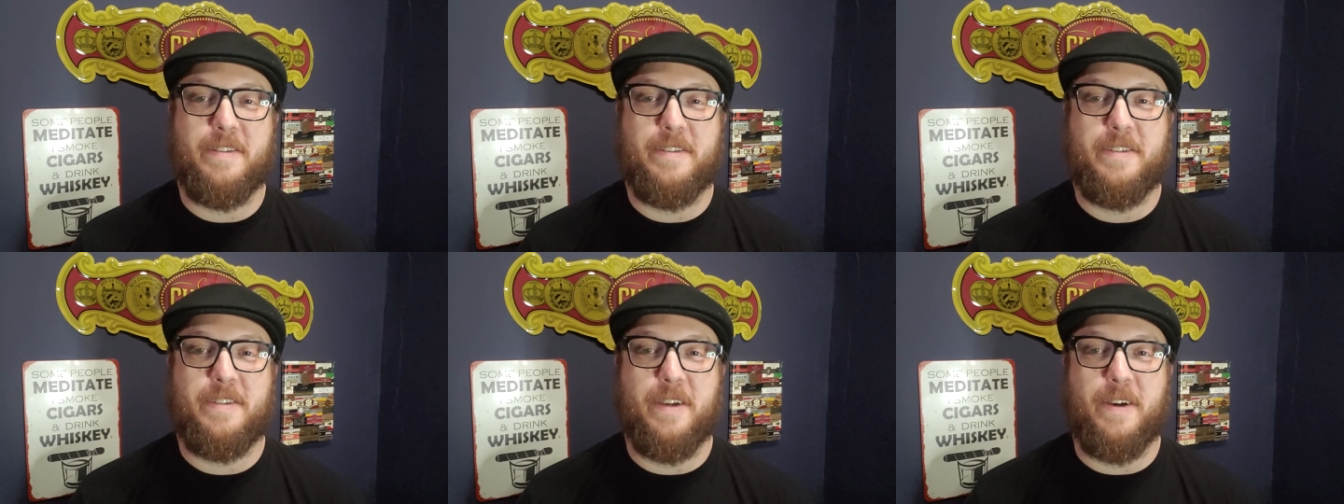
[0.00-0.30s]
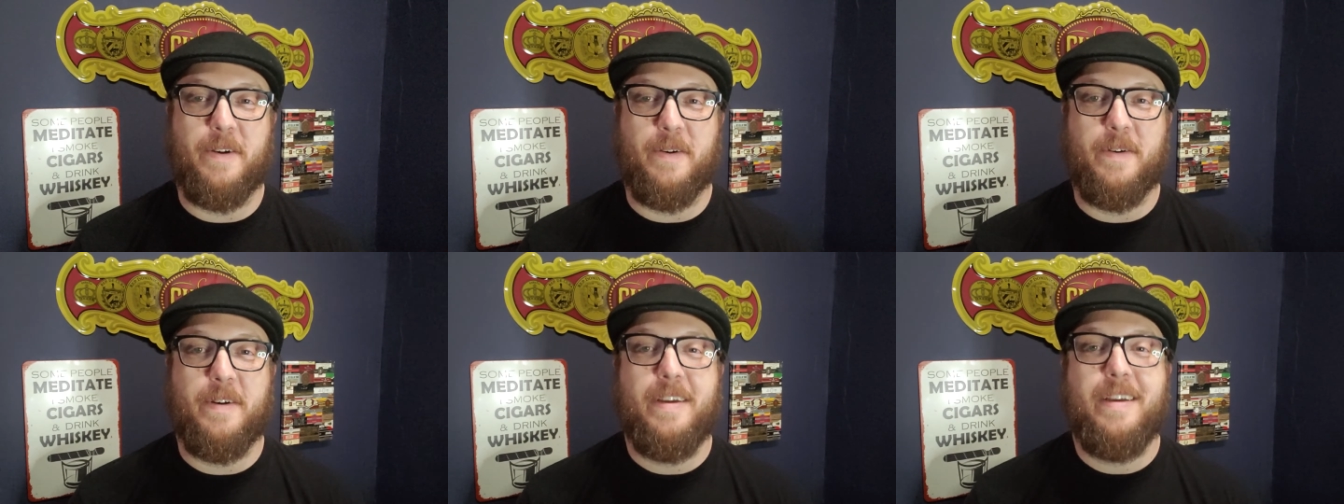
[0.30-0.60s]

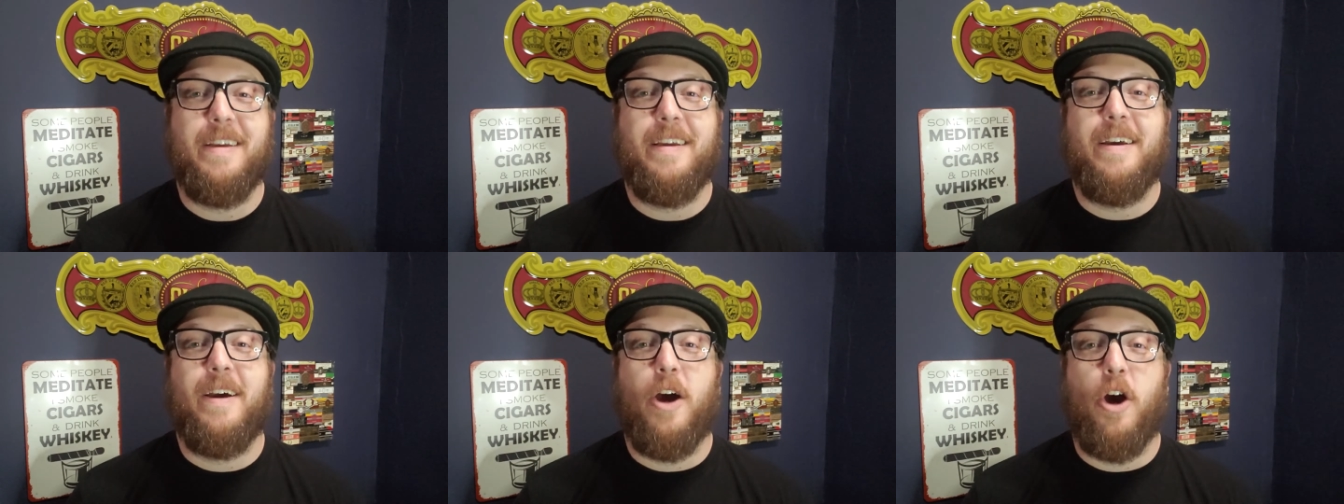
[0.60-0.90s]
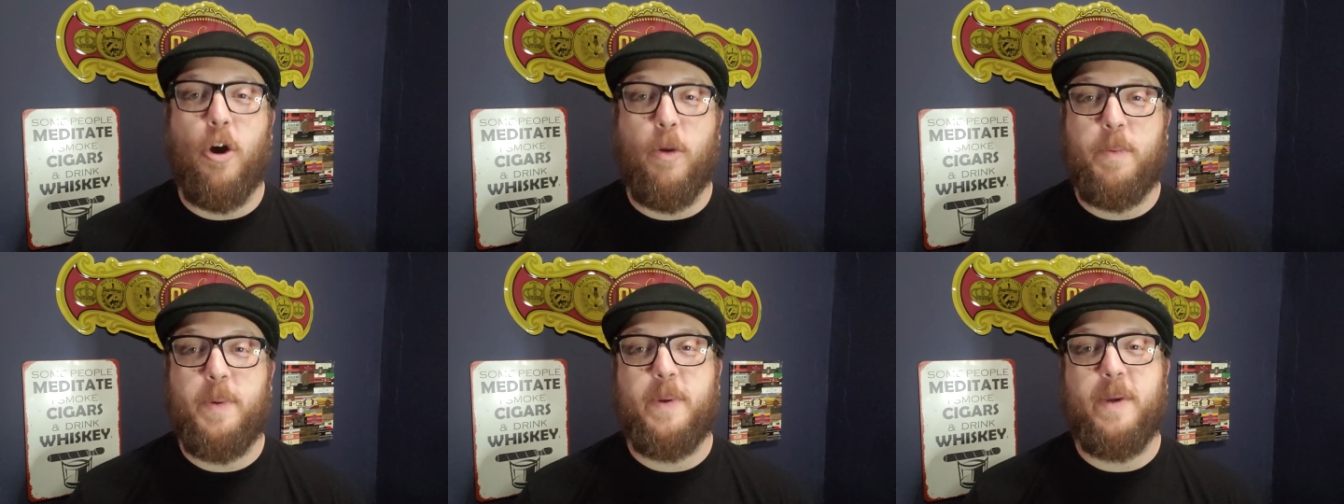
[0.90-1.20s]
So,
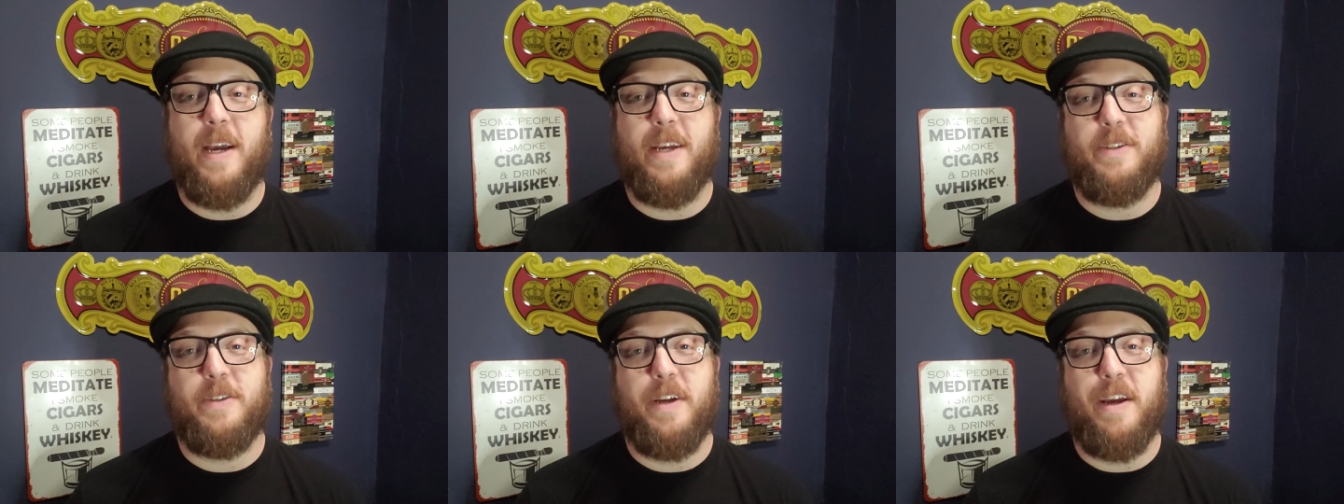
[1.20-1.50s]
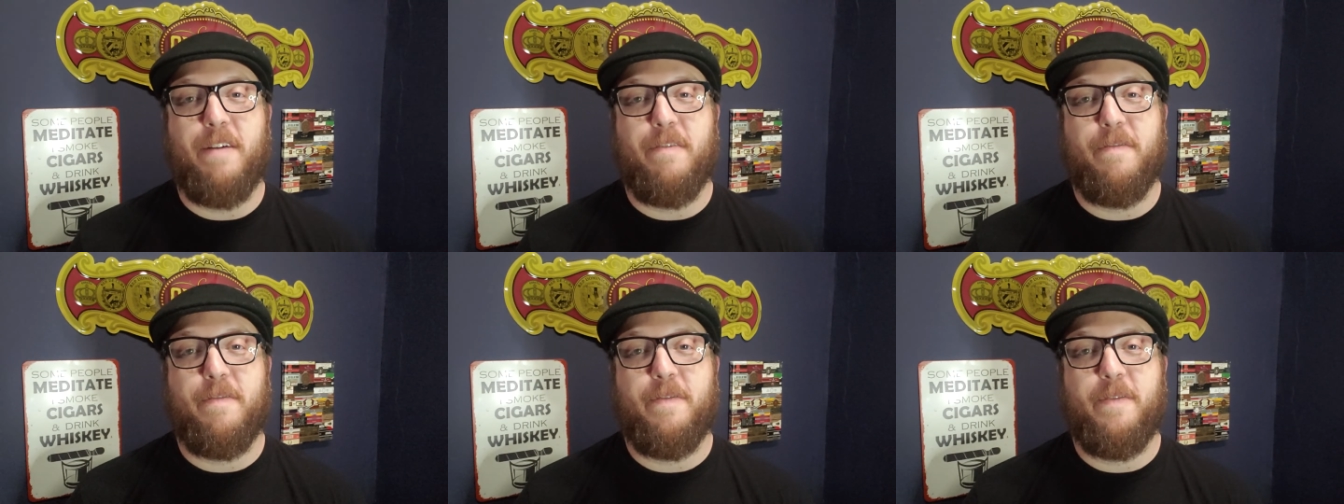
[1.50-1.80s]
hope you guys are
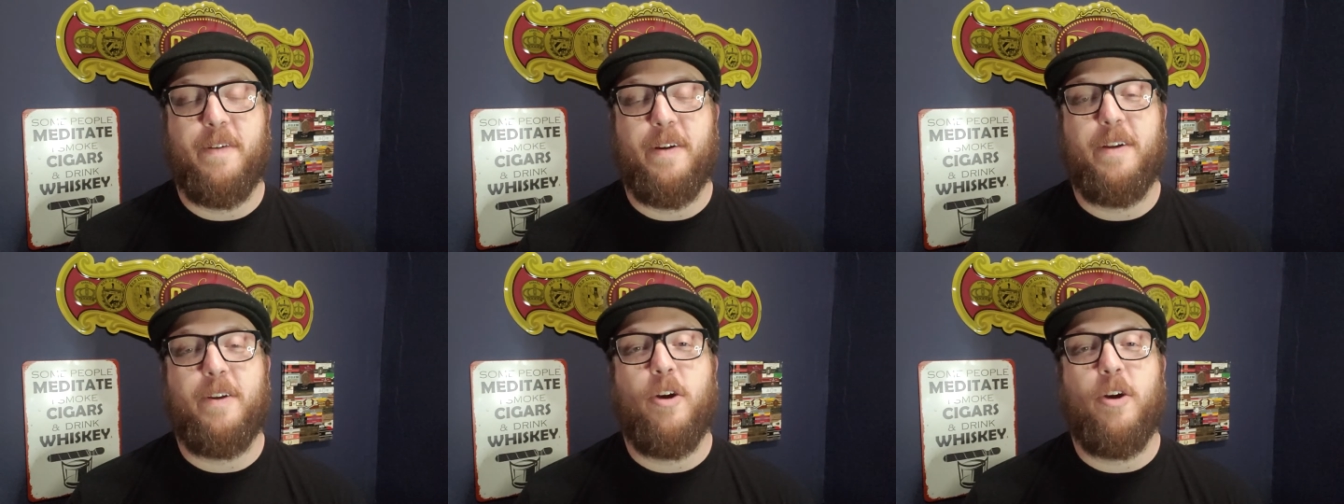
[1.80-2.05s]
having fun.